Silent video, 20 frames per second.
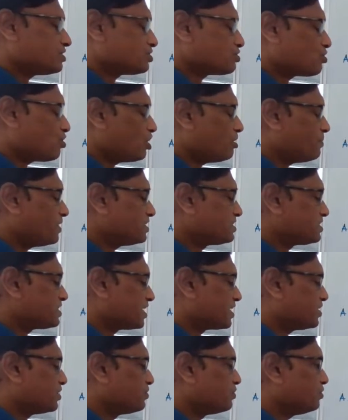column and
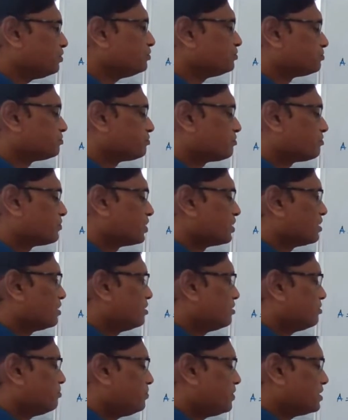second row
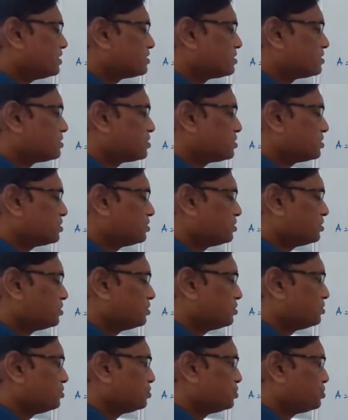plus
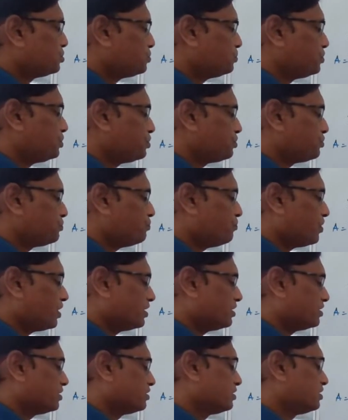2 into 1.
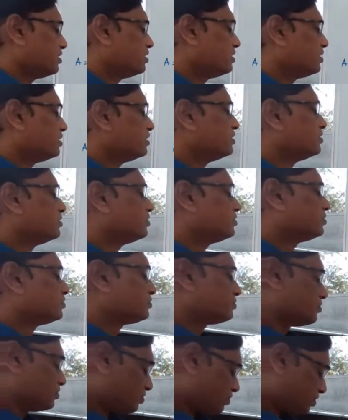
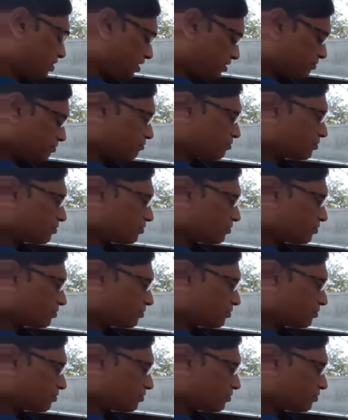Okay,